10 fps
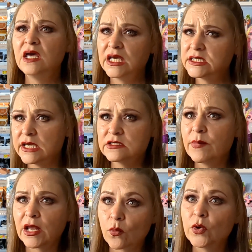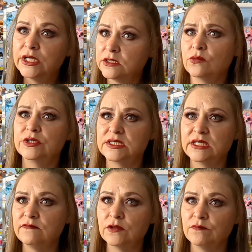It takes about a week to
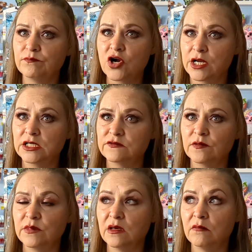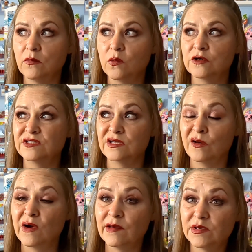receive your products from them or
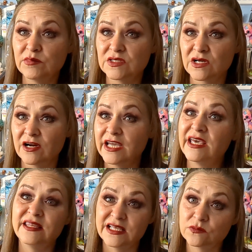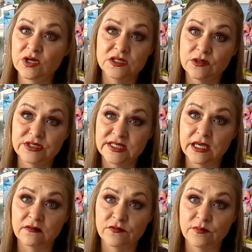so. I'm in Missouri, and that's what it's always
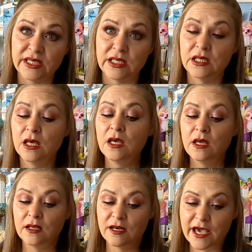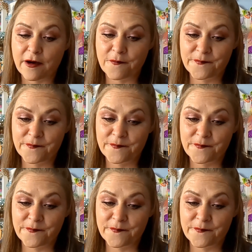taken for me. Now,